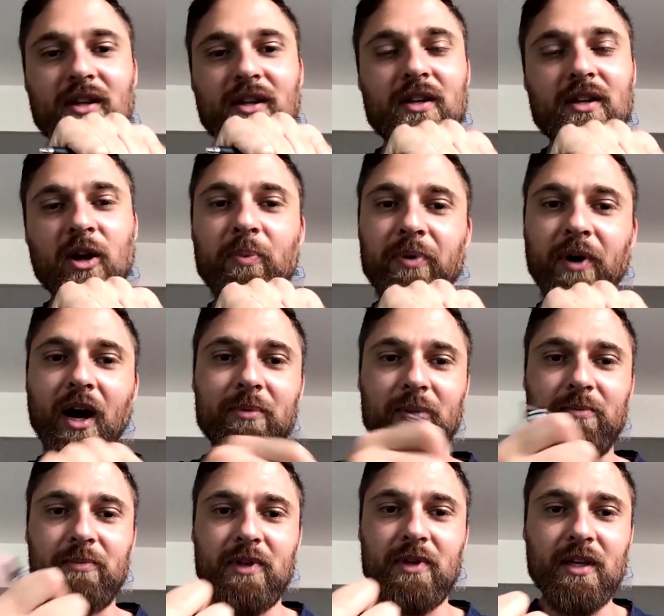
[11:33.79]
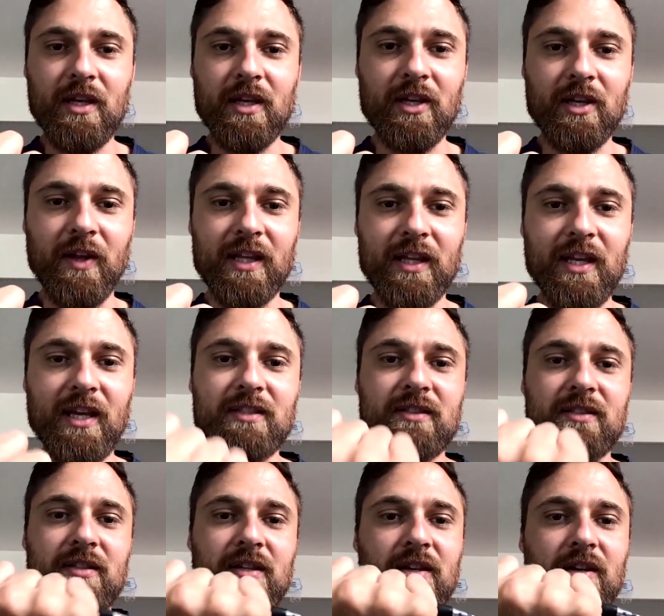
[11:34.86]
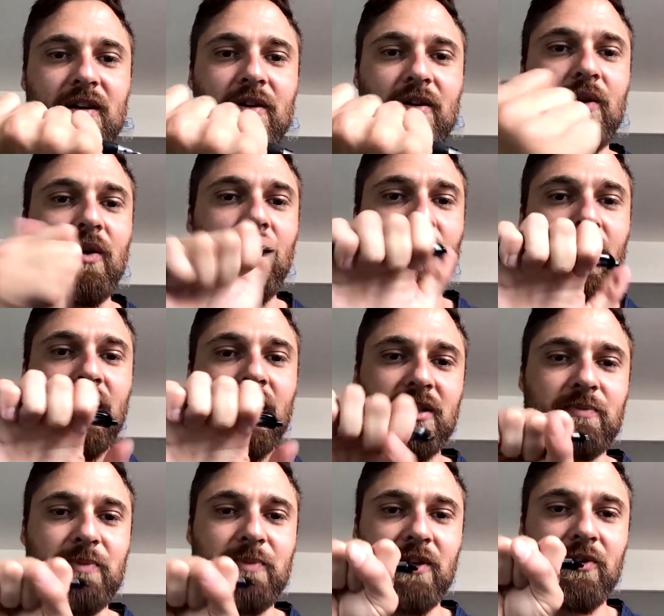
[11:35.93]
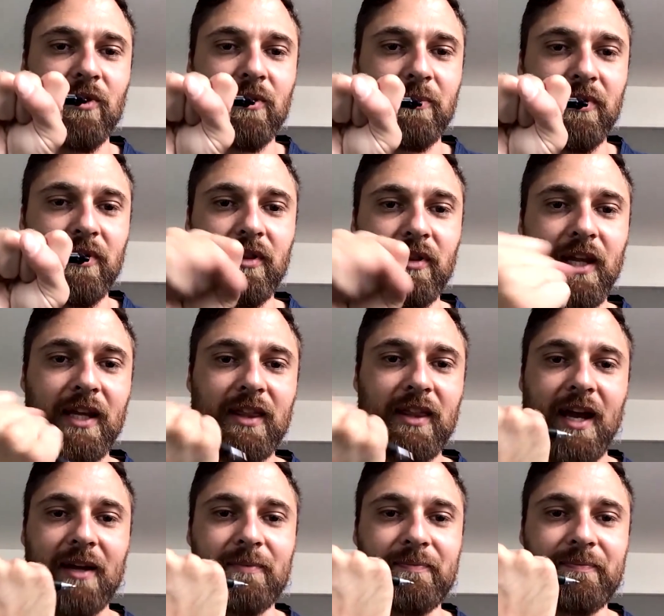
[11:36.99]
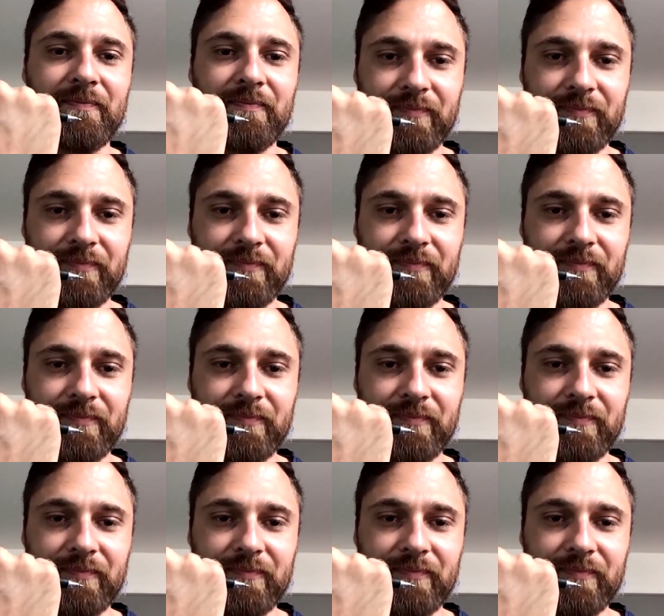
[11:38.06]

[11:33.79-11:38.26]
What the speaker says: no problem. You can go like this, or it could just be normal like that.